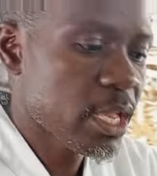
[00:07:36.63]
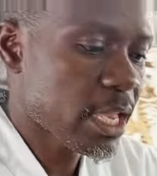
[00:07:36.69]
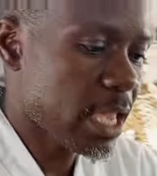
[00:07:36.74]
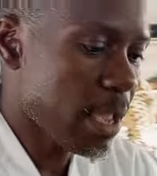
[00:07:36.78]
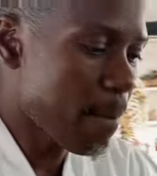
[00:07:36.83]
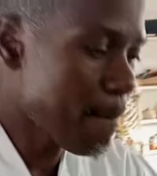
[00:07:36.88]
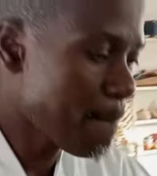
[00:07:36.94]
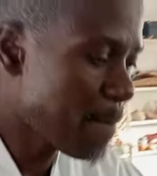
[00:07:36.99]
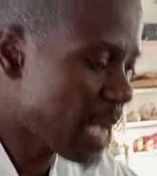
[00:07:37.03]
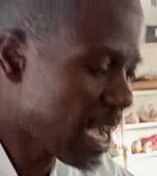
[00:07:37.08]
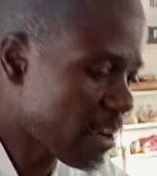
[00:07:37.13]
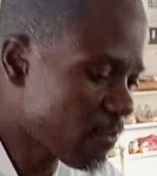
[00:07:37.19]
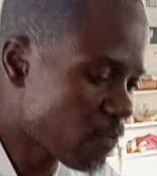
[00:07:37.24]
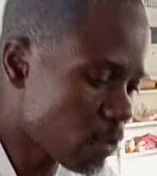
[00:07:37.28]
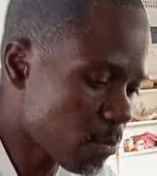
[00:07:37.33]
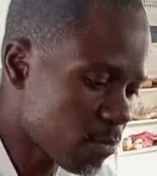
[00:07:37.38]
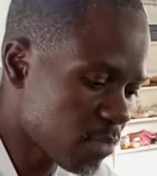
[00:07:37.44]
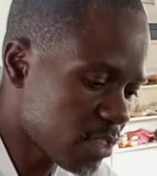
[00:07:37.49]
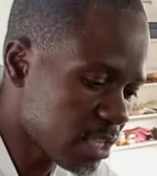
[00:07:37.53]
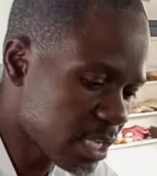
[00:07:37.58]
came back
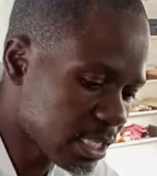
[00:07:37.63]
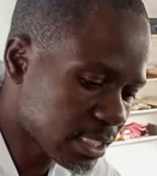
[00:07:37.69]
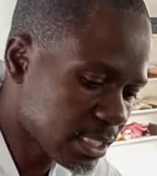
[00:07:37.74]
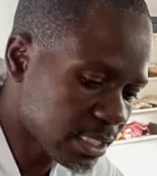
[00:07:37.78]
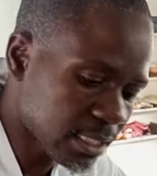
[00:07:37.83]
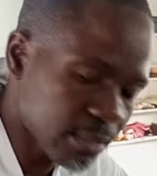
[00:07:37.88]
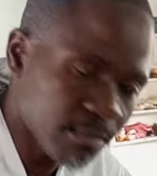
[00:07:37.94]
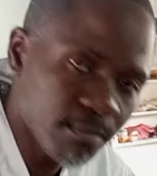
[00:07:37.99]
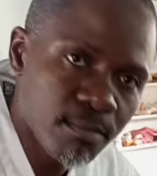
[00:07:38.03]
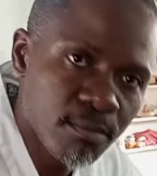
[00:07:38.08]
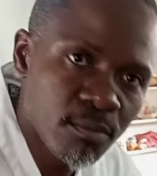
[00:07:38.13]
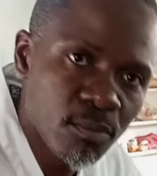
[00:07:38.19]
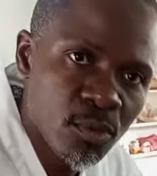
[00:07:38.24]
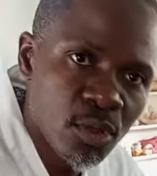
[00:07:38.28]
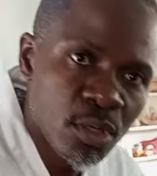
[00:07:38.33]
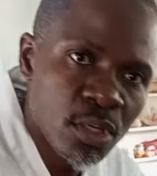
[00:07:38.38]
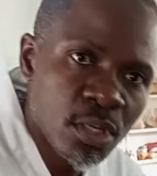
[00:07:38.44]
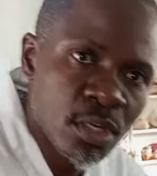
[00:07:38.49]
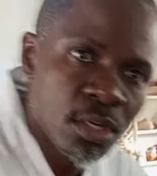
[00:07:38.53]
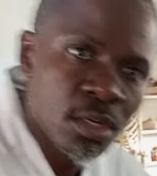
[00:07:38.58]
from theater,
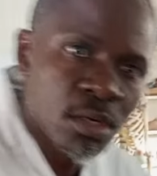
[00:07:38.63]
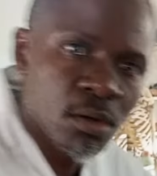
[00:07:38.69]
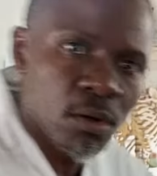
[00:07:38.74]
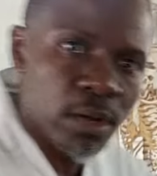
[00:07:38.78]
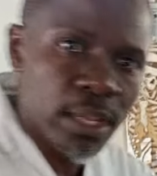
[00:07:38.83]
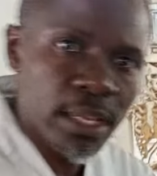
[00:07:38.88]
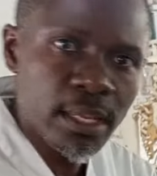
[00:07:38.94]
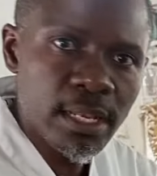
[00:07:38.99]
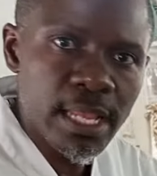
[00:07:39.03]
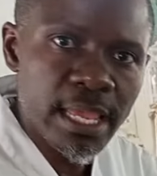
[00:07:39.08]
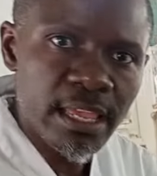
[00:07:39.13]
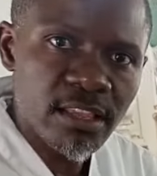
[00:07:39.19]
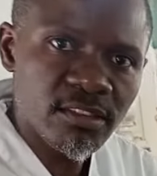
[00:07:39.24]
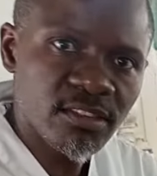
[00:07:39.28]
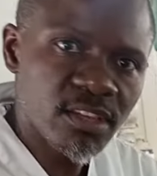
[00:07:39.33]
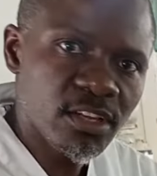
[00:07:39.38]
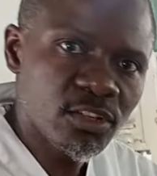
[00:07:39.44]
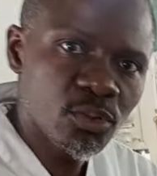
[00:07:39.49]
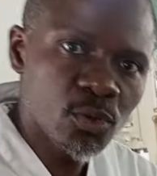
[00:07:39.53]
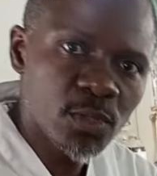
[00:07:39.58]
okay, like
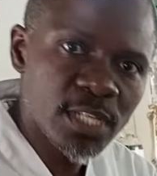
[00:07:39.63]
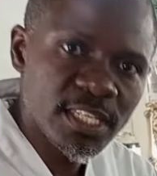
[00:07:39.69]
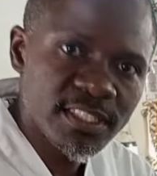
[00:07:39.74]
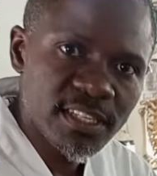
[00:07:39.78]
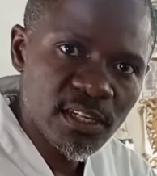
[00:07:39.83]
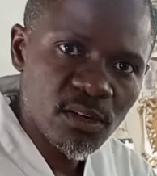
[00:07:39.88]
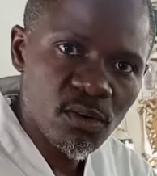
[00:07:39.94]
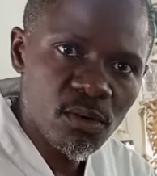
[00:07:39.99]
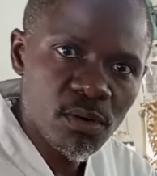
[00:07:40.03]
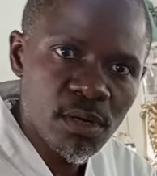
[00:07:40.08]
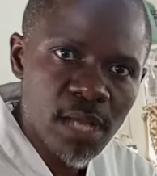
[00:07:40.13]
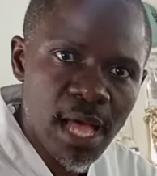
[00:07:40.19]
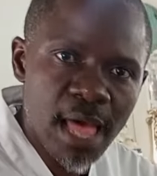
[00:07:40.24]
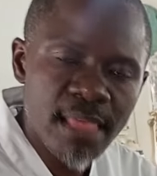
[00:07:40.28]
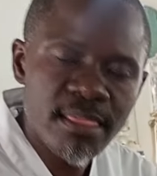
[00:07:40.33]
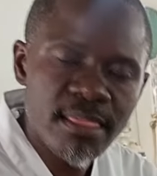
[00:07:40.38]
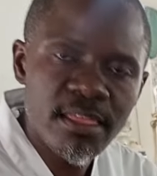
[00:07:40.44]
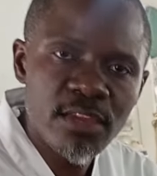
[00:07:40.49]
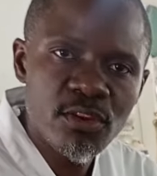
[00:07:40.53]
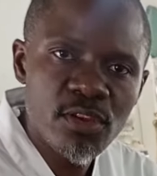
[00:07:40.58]
say 2 days ago,
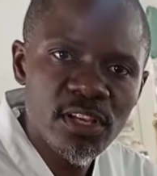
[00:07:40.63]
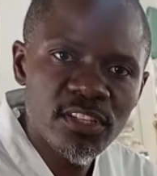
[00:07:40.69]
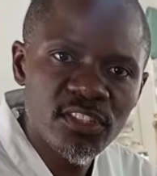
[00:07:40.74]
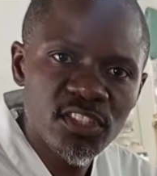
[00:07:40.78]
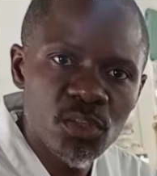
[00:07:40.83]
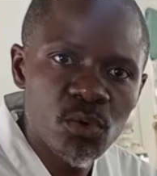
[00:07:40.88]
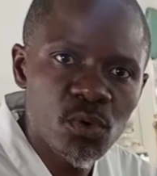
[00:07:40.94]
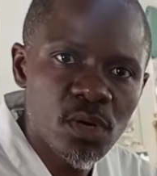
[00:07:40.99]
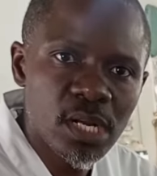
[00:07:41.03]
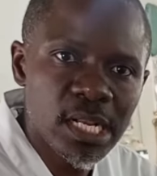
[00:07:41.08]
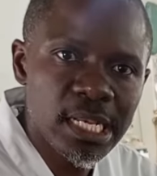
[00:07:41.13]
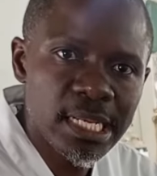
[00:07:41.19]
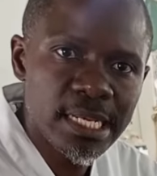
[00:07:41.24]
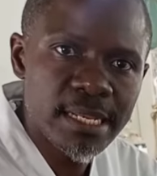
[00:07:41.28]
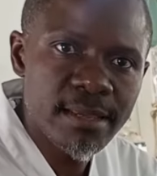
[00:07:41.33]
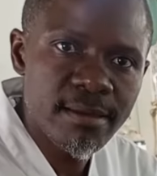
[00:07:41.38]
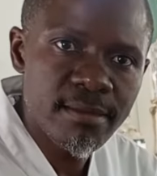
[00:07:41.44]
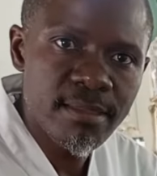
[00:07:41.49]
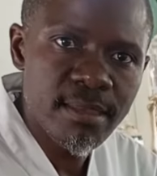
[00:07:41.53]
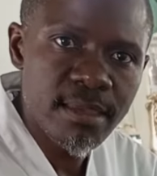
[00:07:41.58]
and then you're still
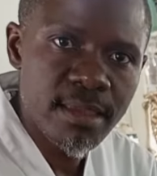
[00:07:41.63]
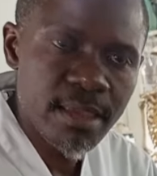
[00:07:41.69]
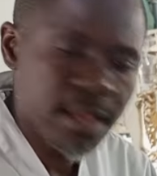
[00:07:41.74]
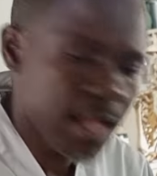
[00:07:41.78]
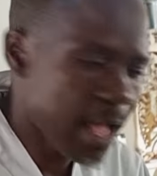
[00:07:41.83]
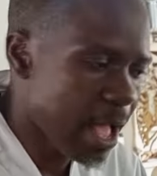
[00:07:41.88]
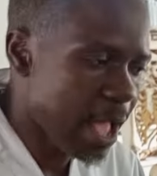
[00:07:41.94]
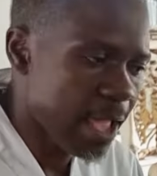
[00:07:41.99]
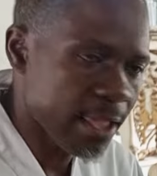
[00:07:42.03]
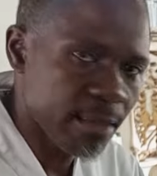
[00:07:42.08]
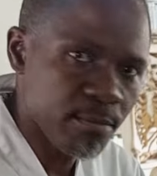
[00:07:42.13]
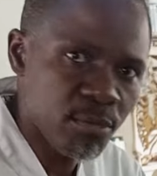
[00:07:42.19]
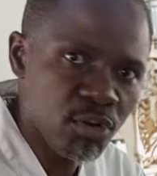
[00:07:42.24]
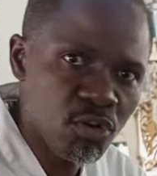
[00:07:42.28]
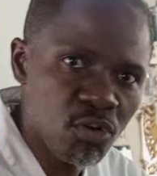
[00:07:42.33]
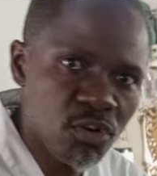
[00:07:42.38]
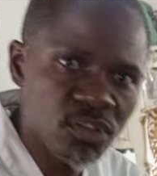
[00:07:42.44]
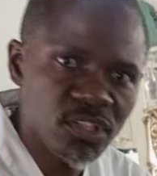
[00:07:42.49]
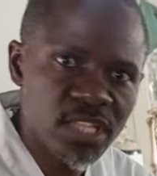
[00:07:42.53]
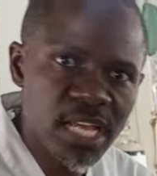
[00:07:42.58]
cleaning the eye
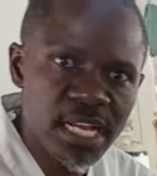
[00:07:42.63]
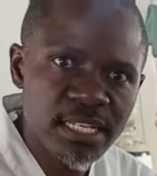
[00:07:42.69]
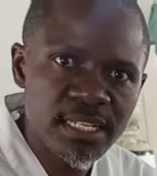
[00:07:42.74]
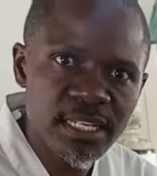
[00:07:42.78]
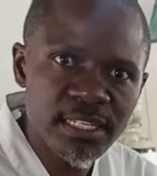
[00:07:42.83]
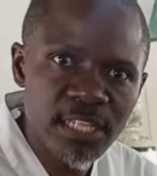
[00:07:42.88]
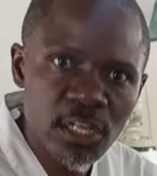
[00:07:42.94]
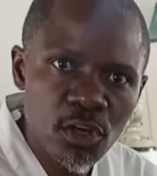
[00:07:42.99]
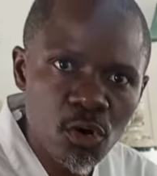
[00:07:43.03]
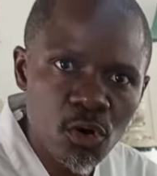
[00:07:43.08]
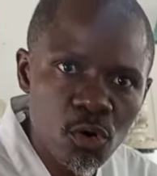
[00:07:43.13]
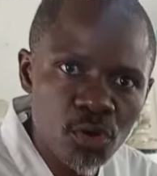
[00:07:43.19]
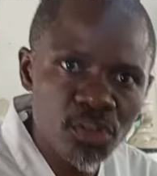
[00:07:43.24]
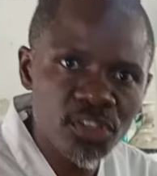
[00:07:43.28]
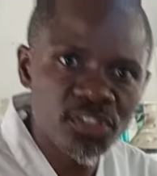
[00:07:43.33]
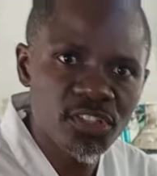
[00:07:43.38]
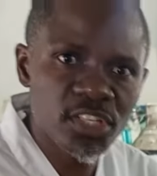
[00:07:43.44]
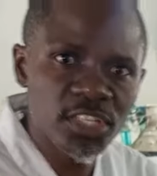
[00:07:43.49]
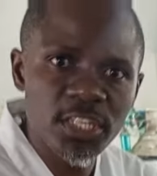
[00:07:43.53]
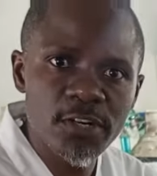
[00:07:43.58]
because they had undergone
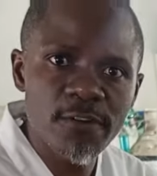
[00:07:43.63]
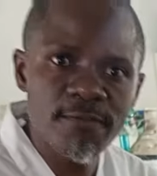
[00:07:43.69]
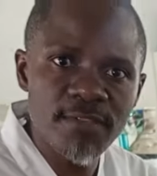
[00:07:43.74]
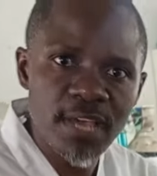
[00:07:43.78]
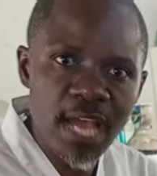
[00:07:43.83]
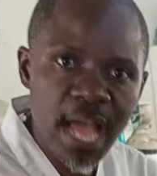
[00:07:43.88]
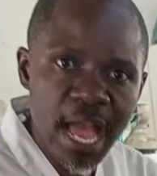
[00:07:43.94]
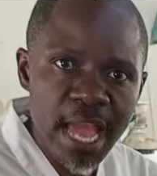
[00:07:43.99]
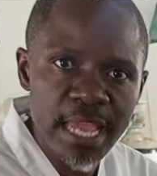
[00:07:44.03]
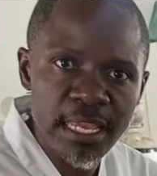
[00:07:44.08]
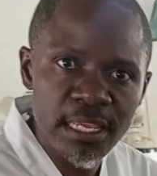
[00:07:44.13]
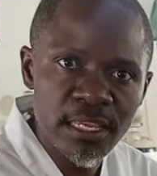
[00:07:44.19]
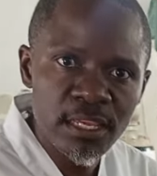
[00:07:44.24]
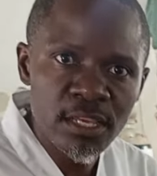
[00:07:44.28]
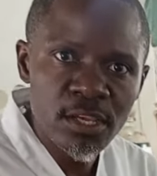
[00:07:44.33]
surgery of the eye.